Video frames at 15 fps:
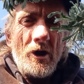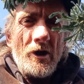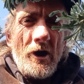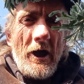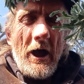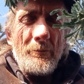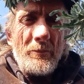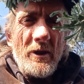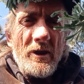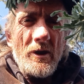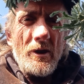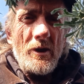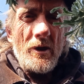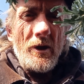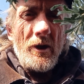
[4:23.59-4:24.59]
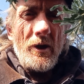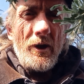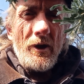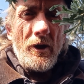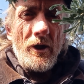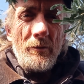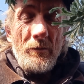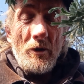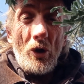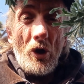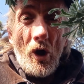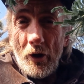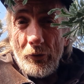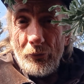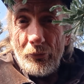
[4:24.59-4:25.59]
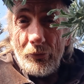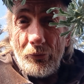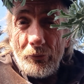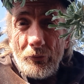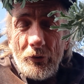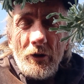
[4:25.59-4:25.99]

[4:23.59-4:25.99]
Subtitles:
happen in the middle of August